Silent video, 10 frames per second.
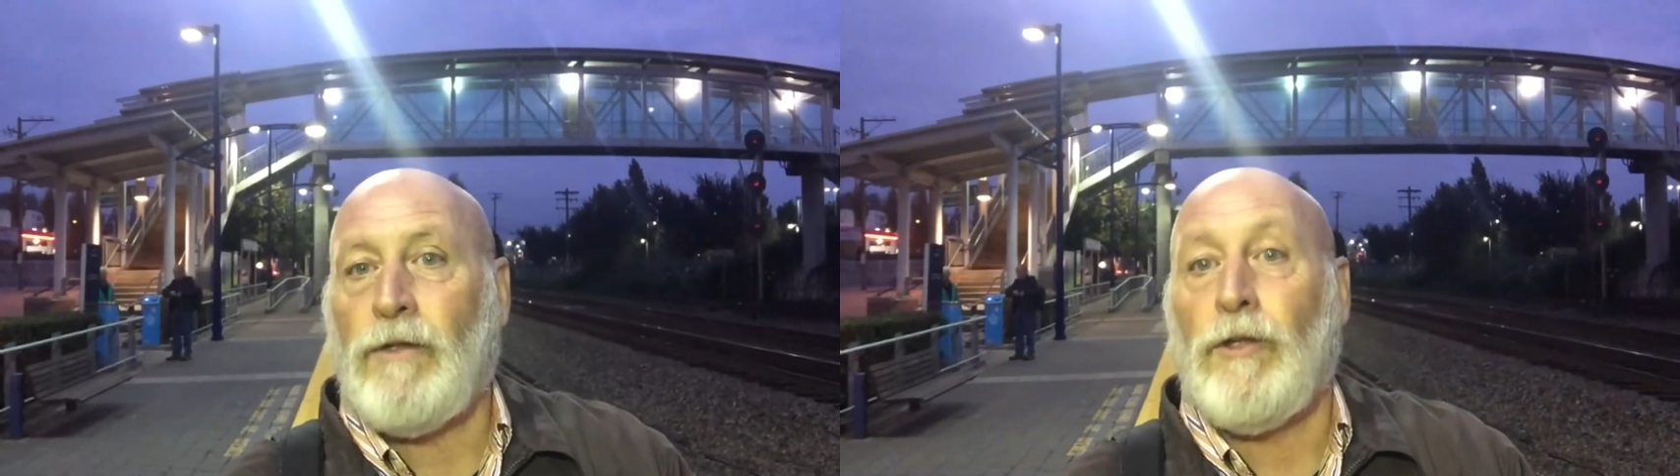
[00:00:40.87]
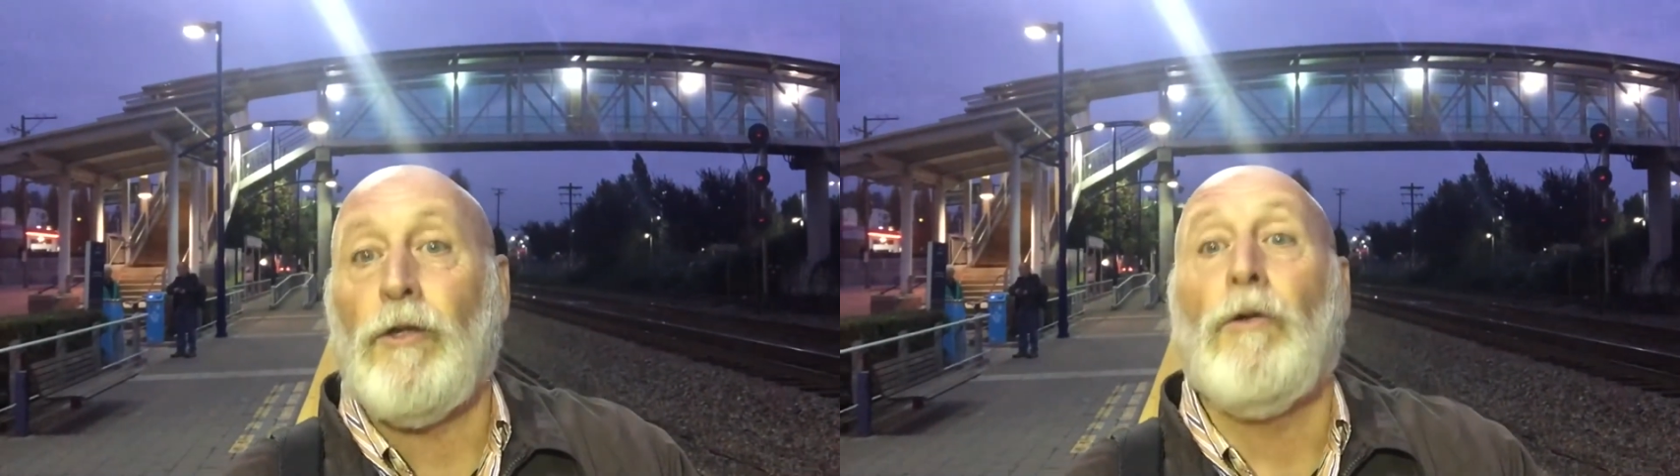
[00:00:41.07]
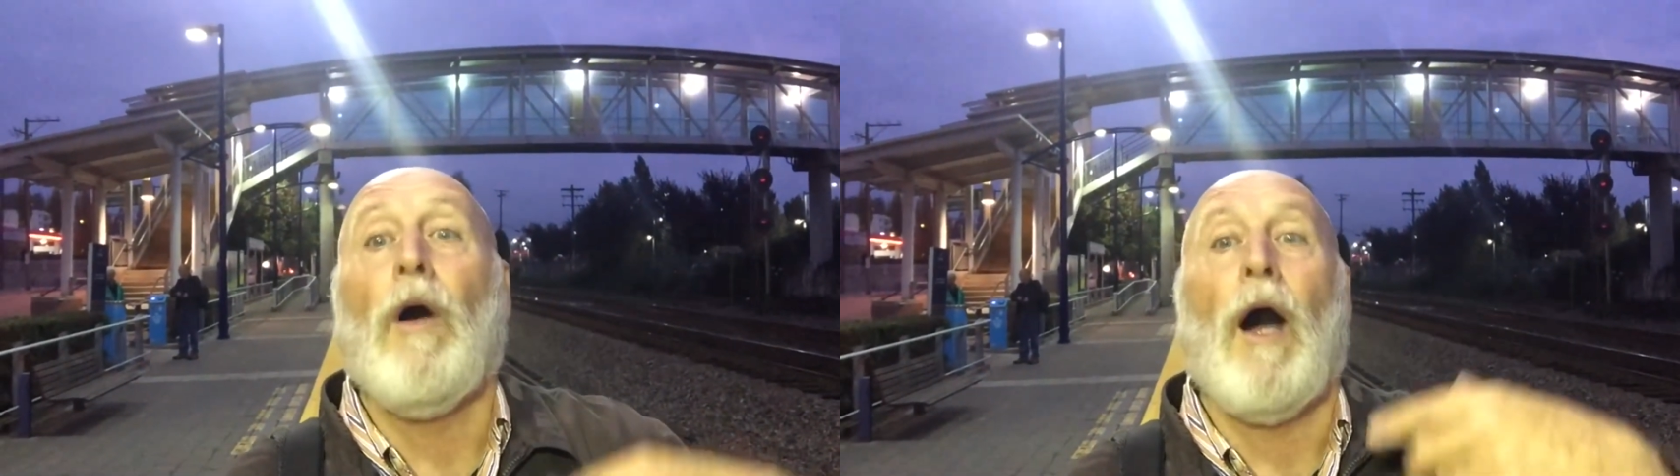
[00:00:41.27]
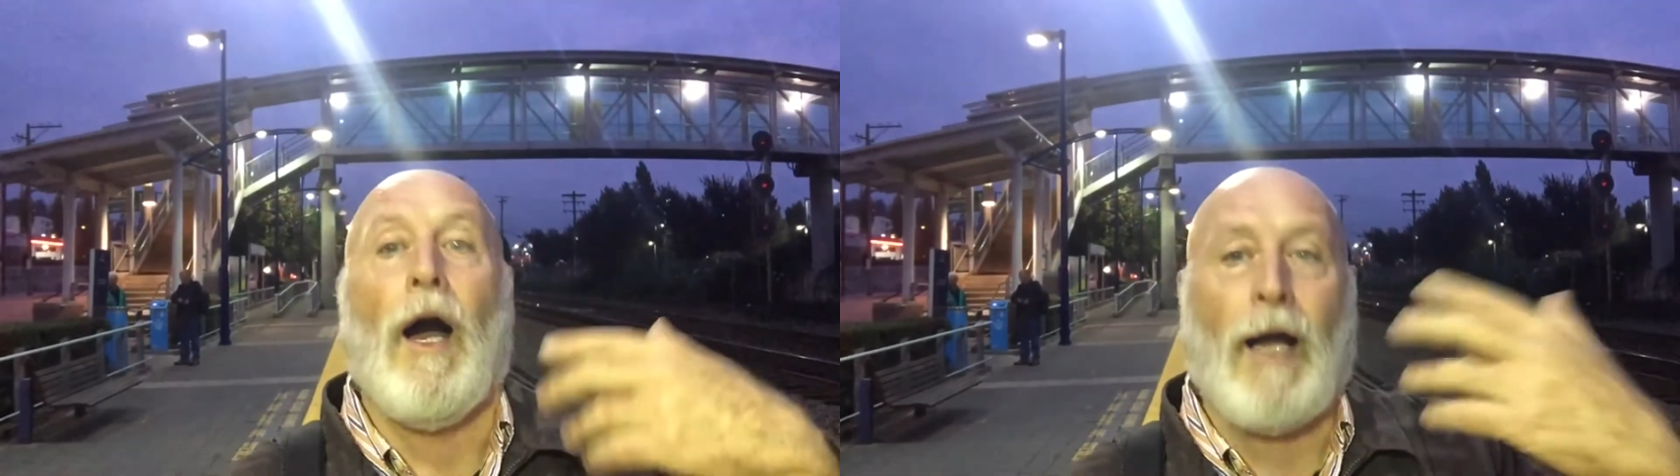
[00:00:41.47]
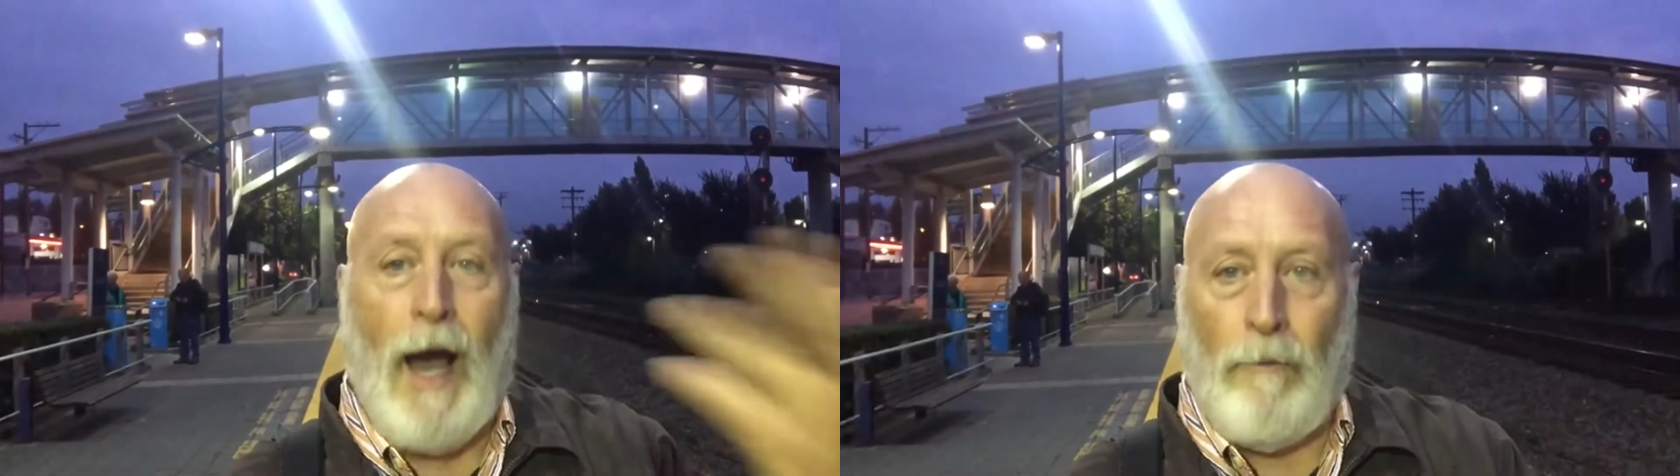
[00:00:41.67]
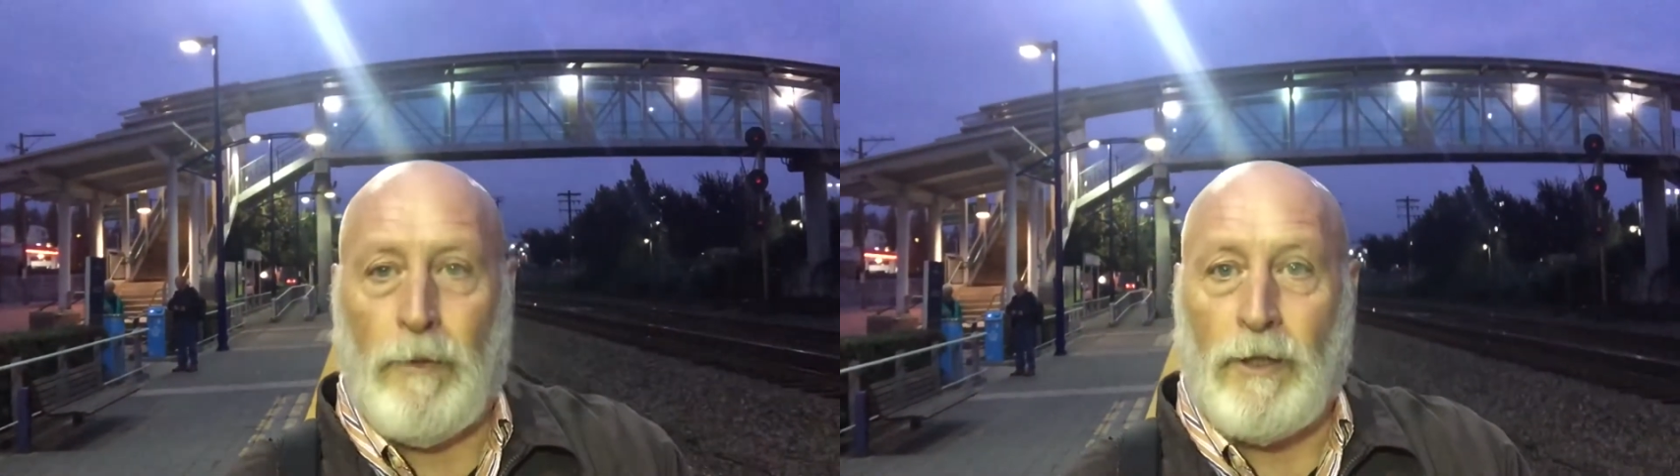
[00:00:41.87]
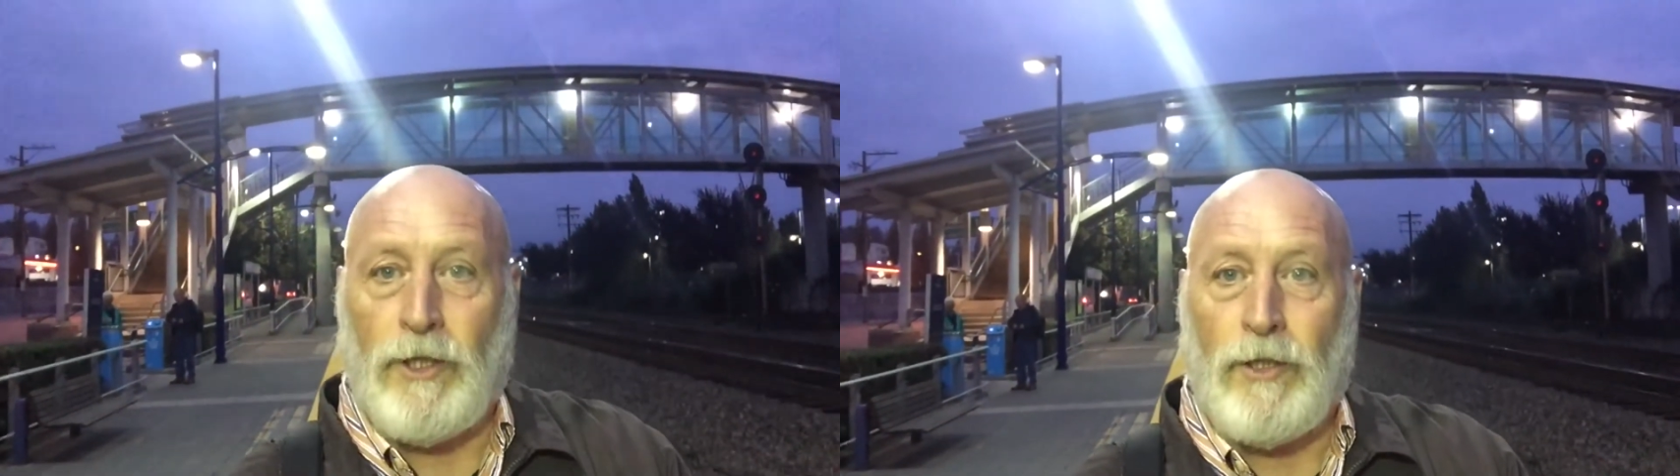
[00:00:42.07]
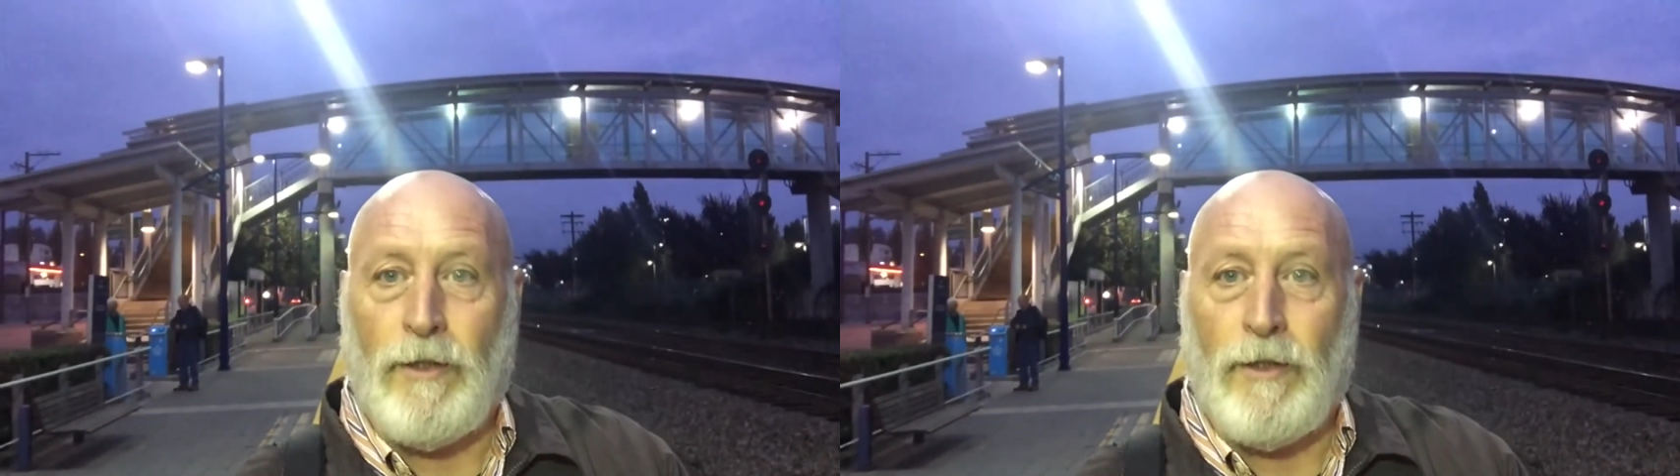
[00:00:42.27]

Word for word: to accomplish.